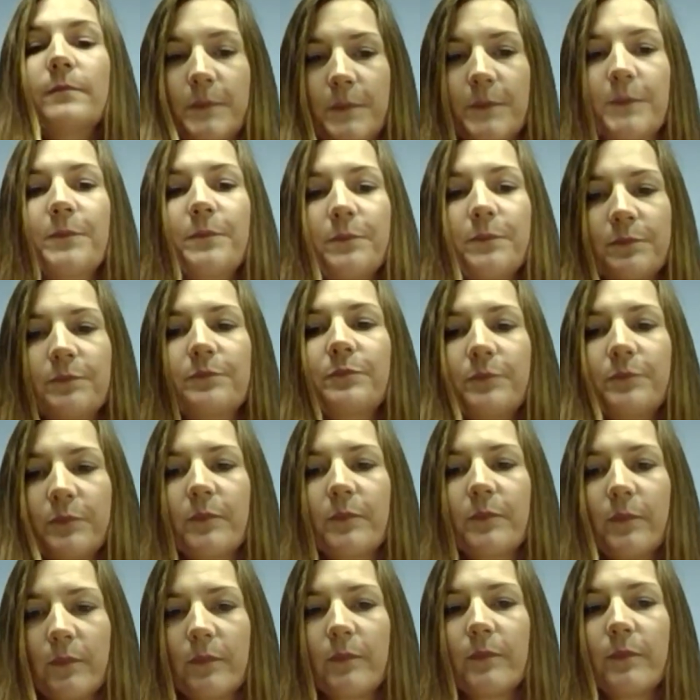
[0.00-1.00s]

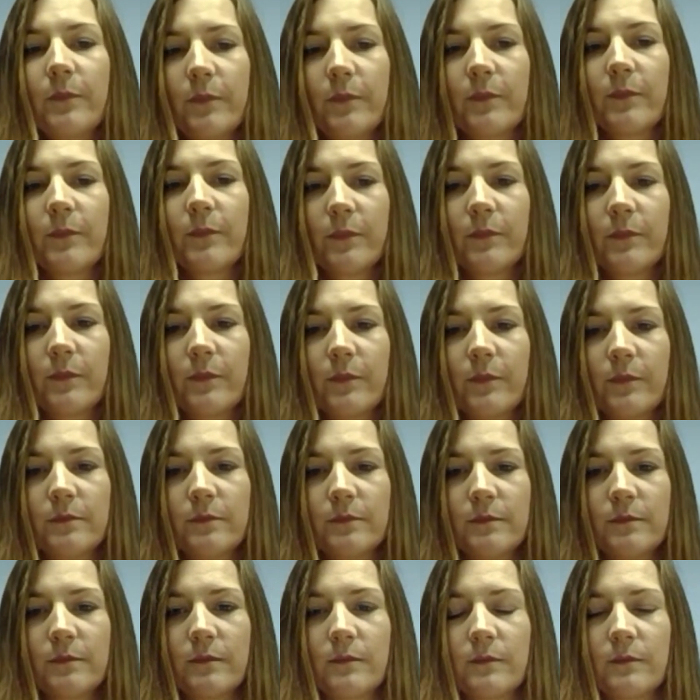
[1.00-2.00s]

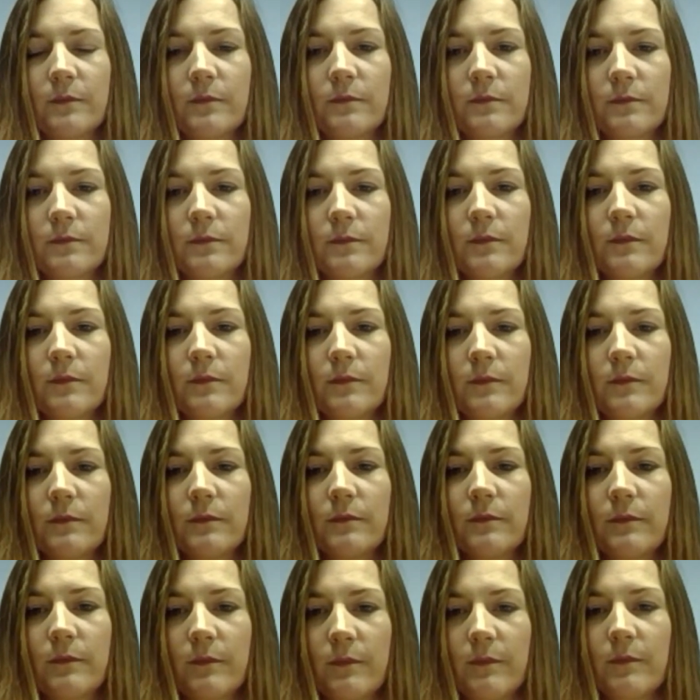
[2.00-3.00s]

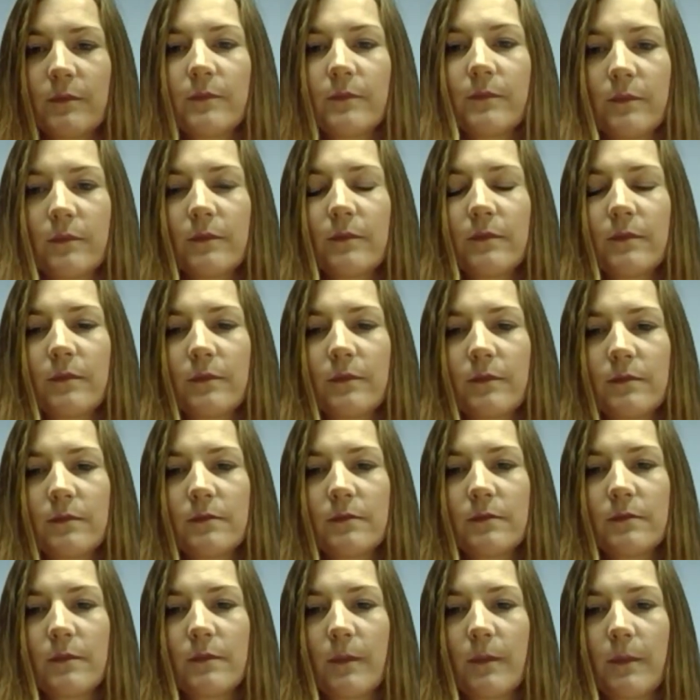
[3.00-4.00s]

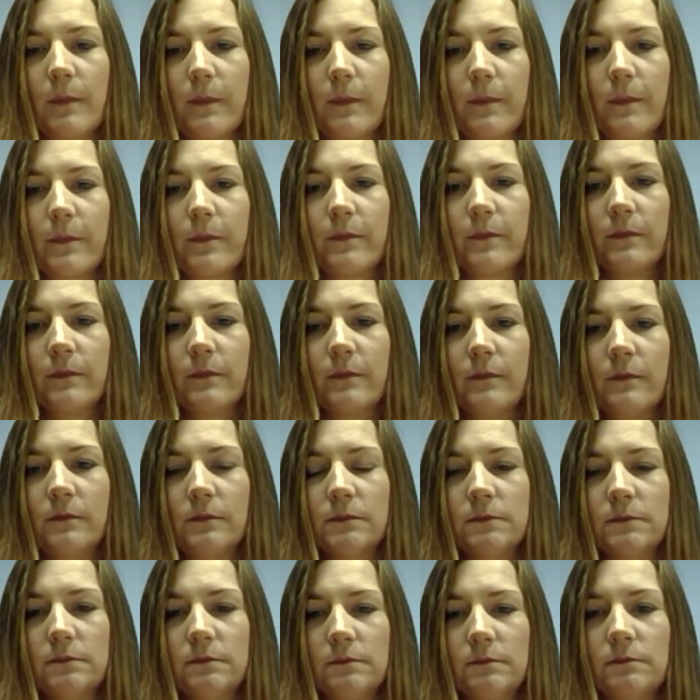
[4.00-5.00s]

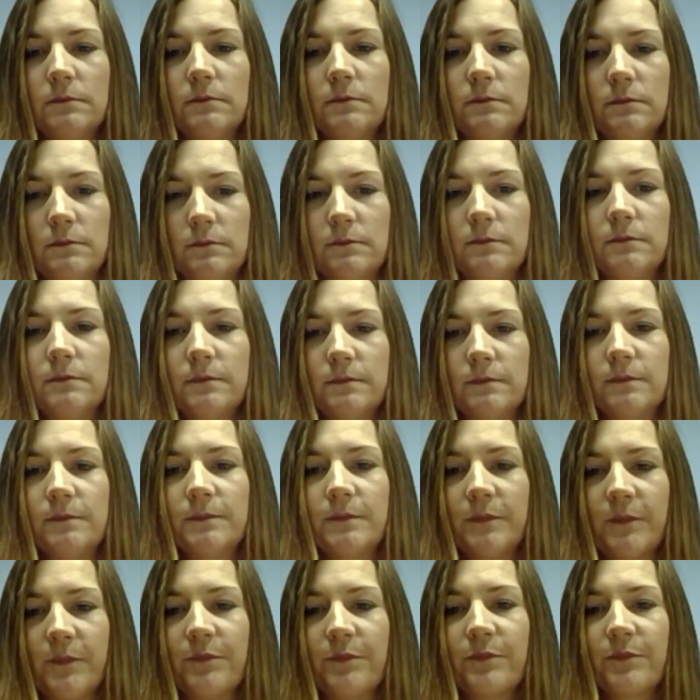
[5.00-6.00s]

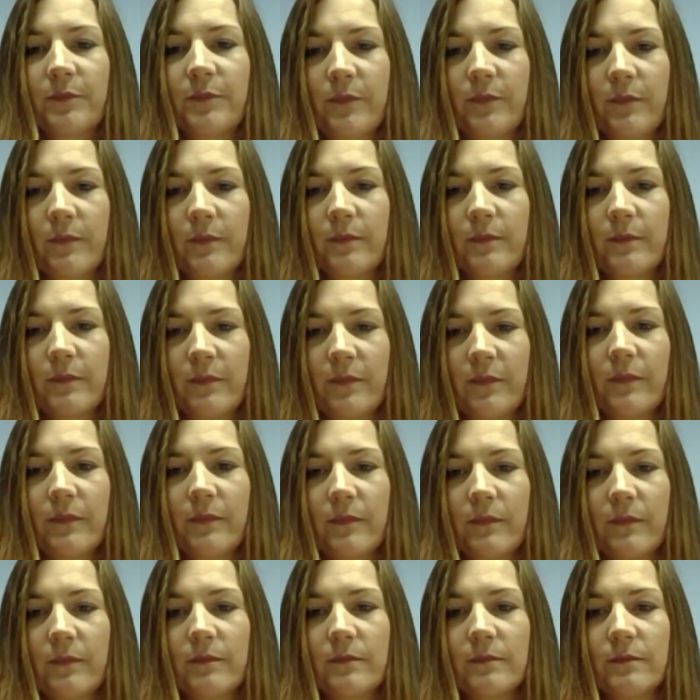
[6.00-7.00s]

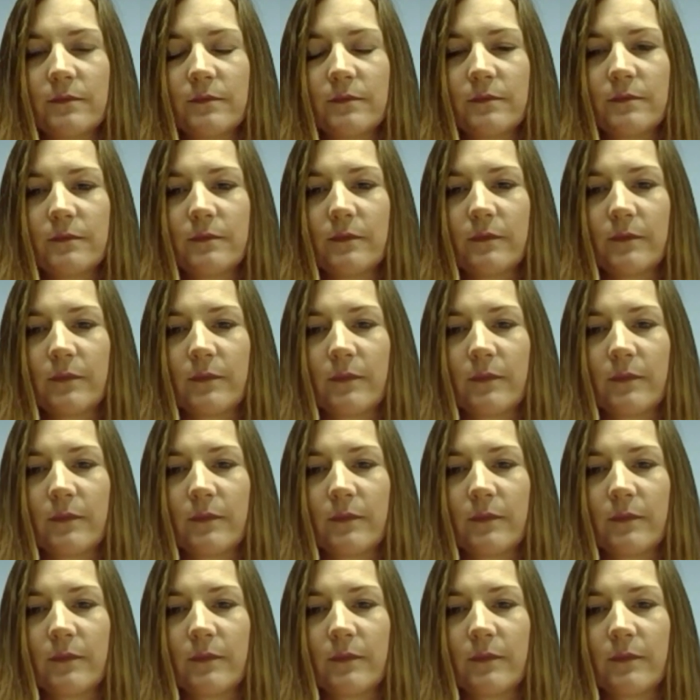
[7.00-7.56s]
(not speaking)